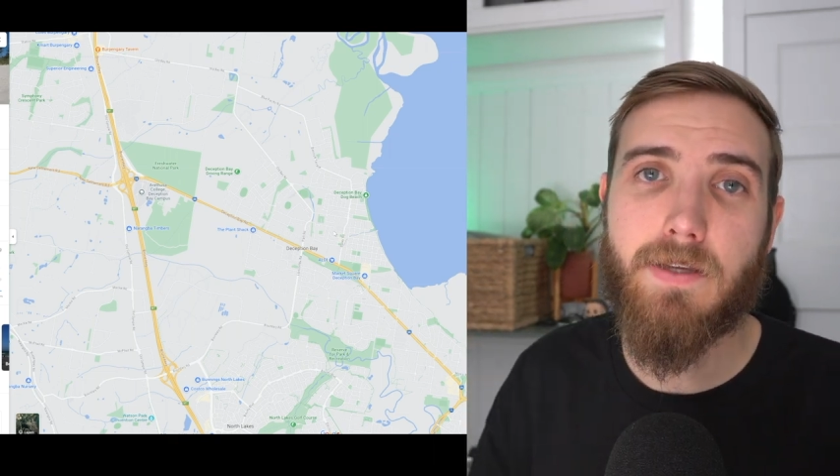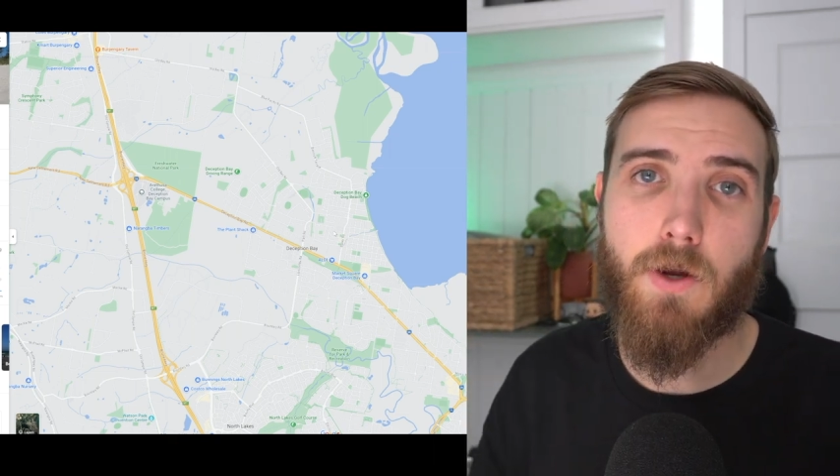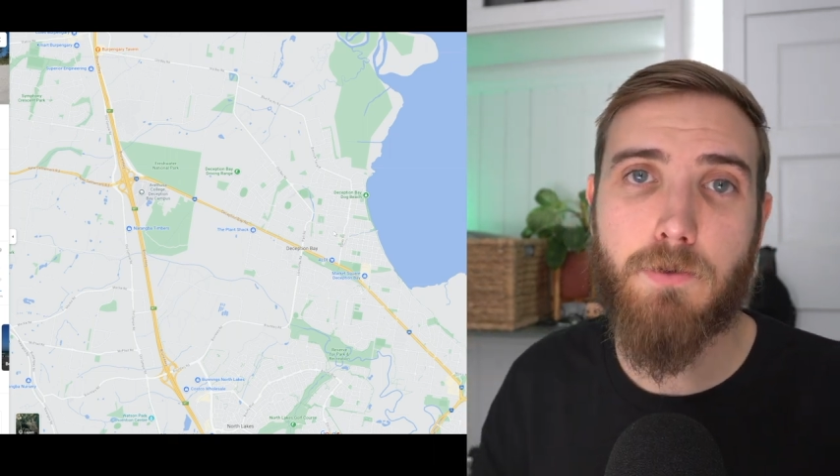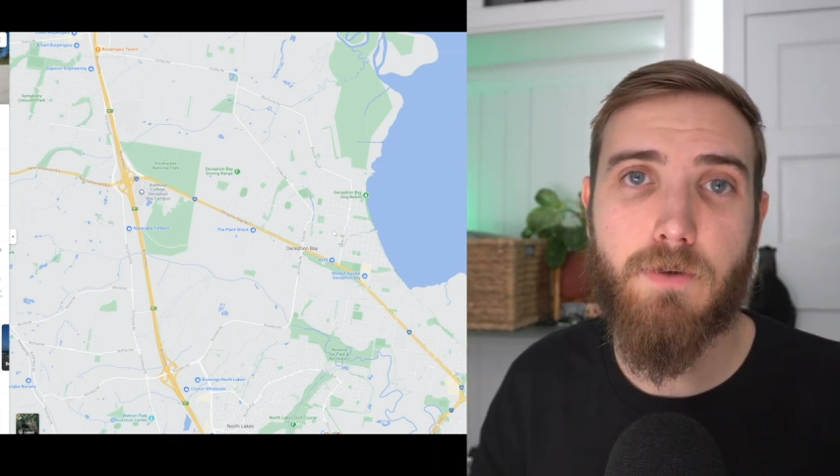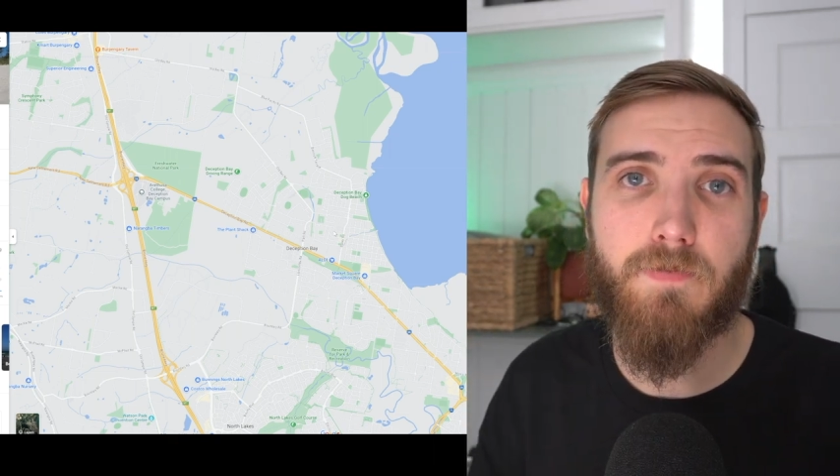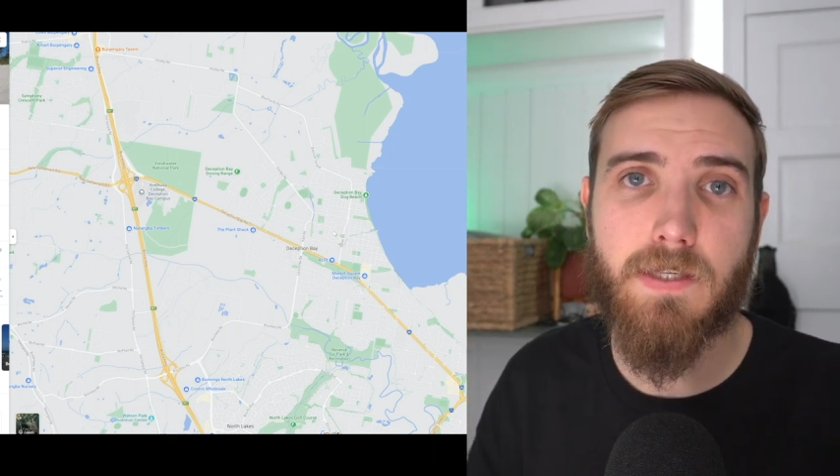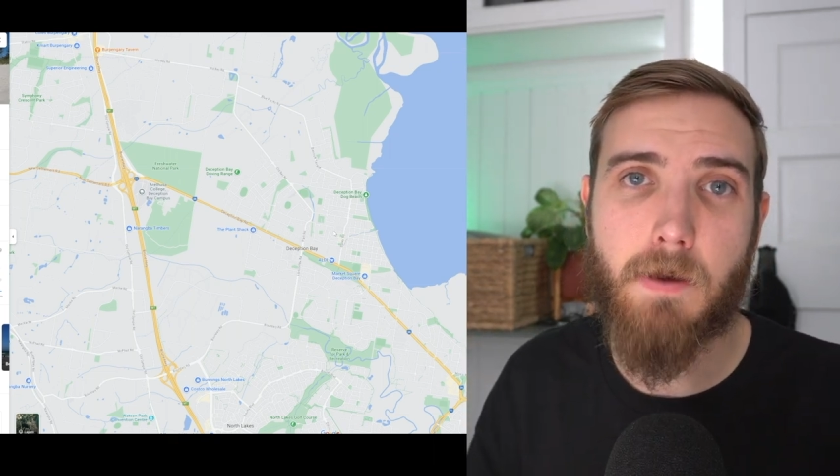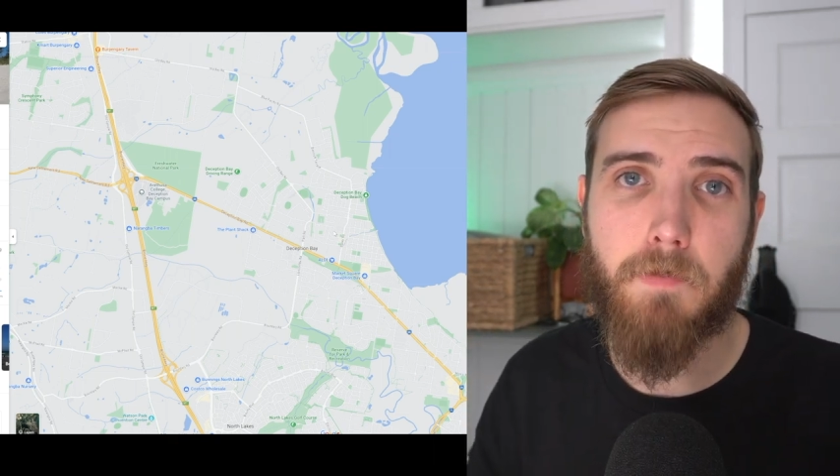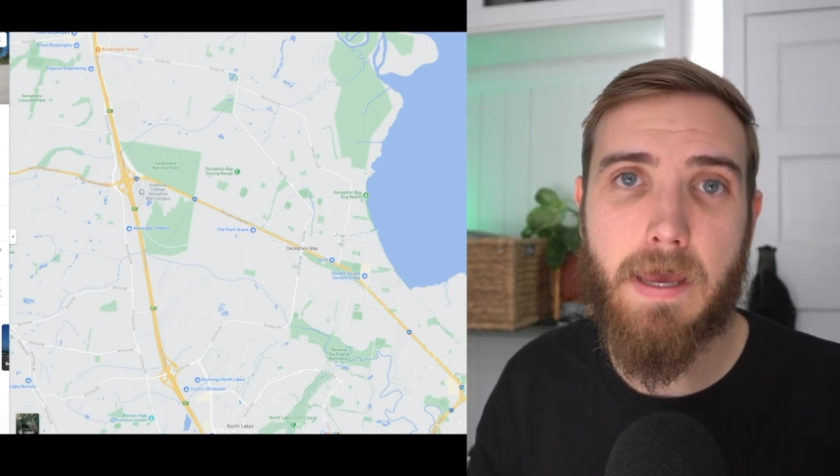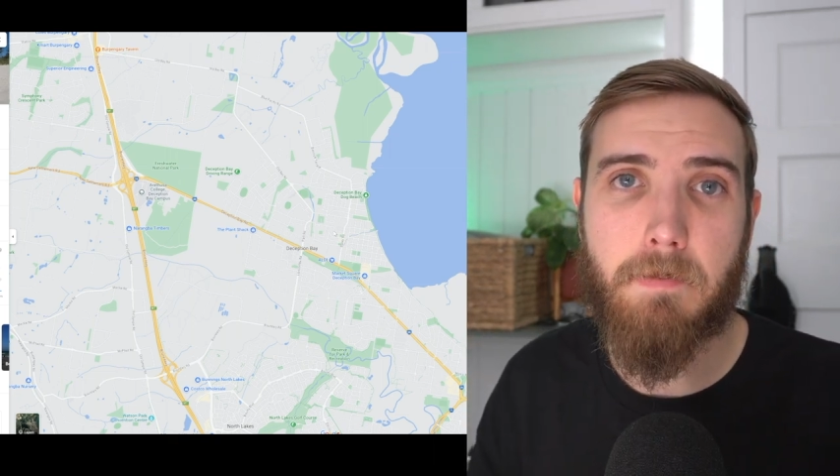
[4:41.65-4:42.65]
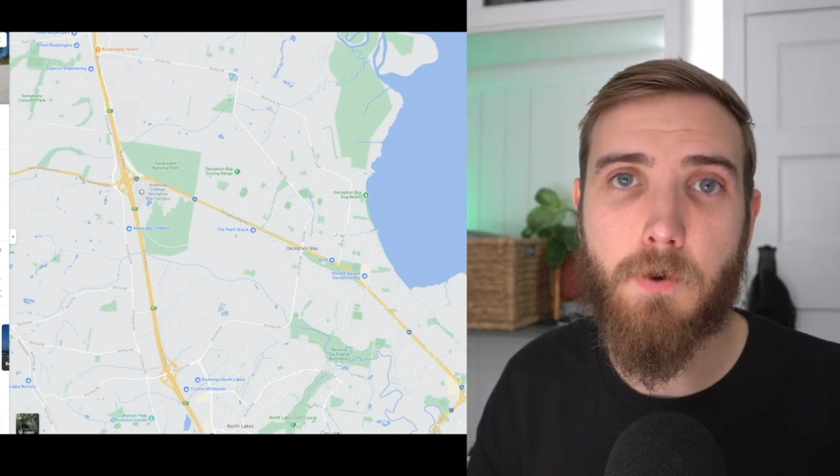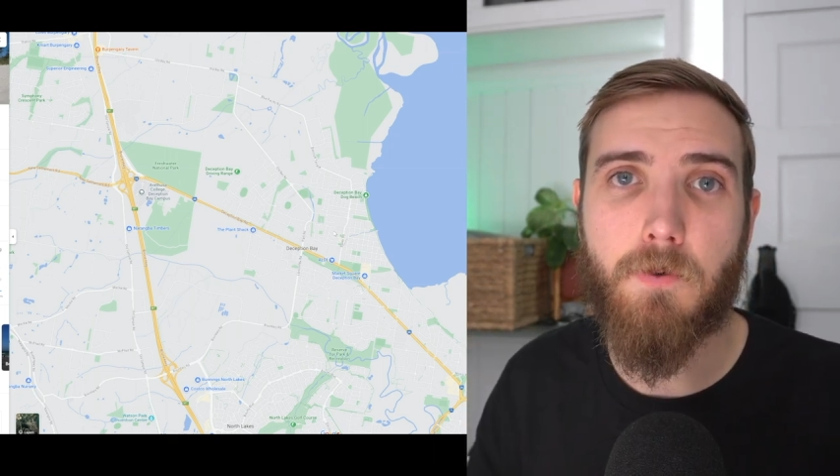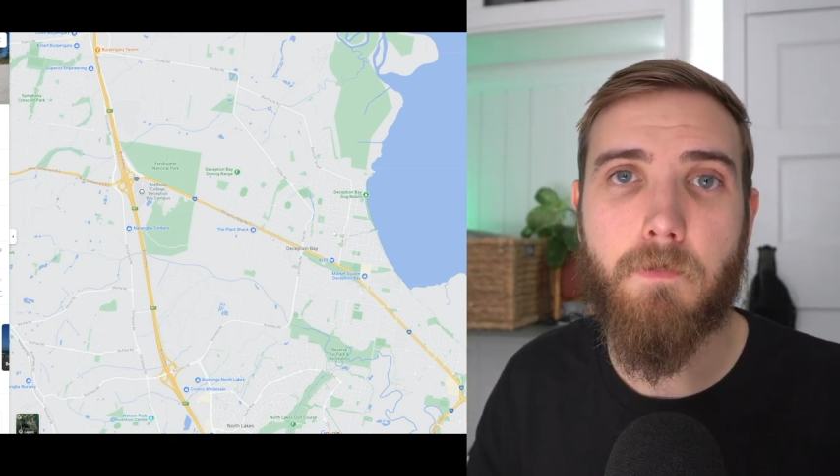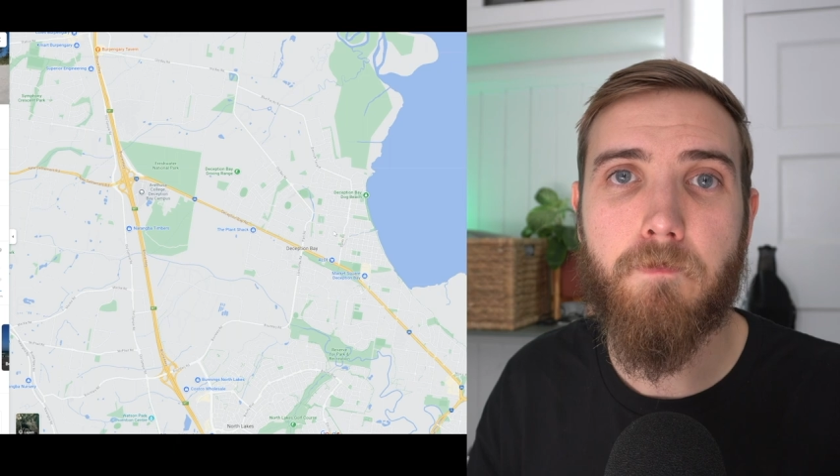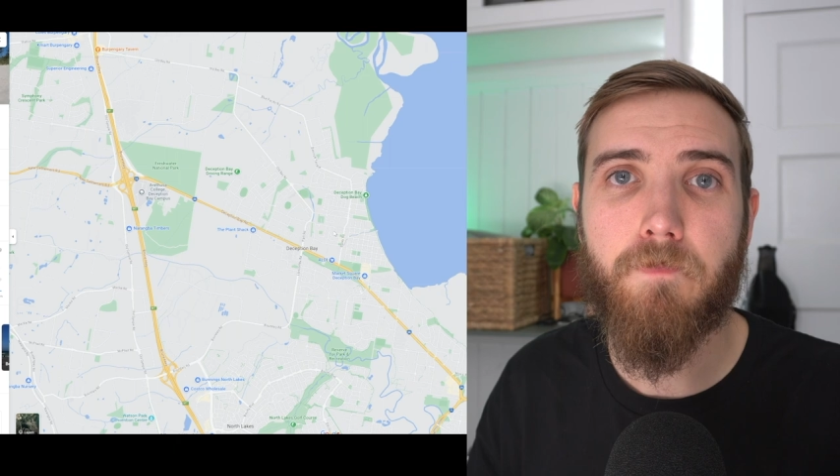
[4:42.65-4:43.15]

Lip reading: an option for some people.